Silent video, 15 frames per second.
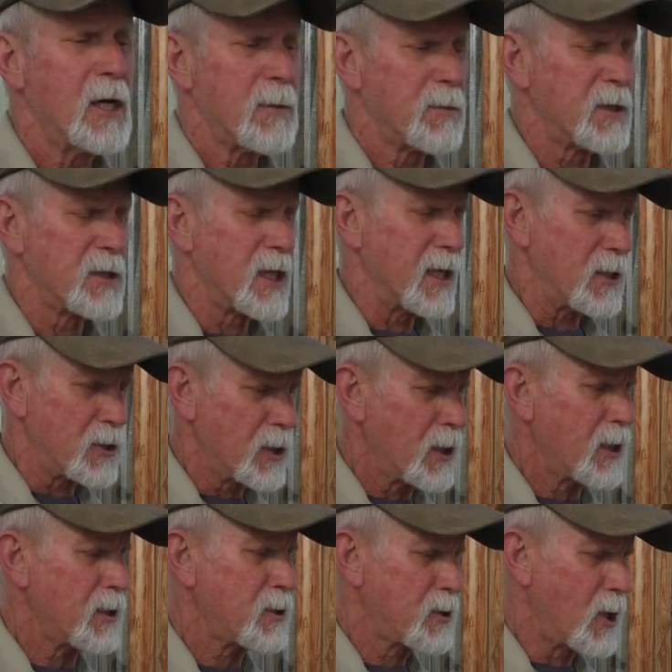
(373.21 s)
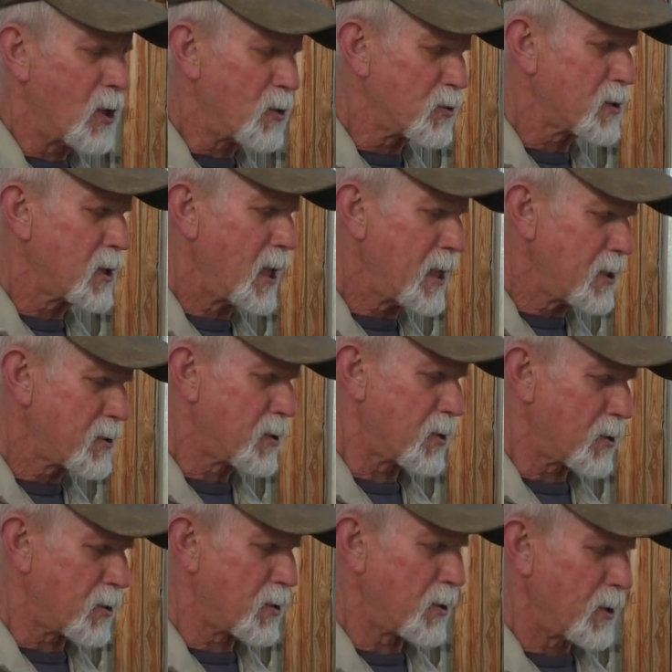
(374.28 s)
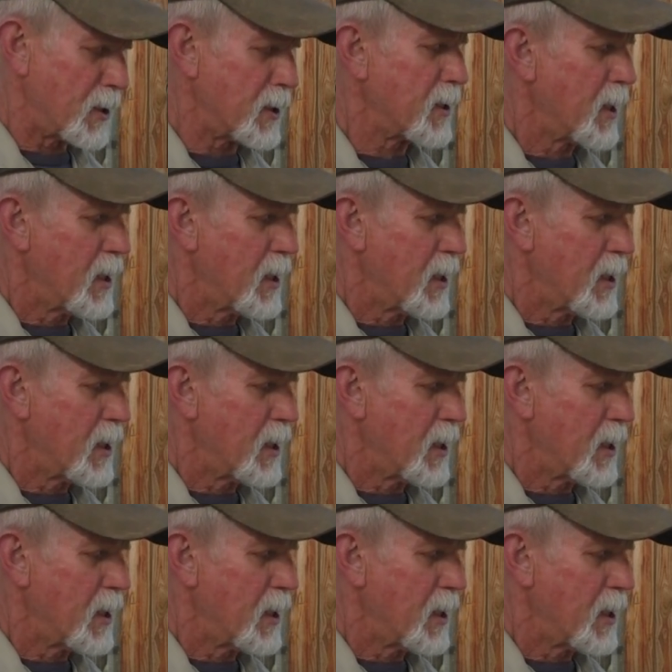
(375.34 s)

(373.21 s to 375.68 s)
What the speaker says: but they just don't taste as good.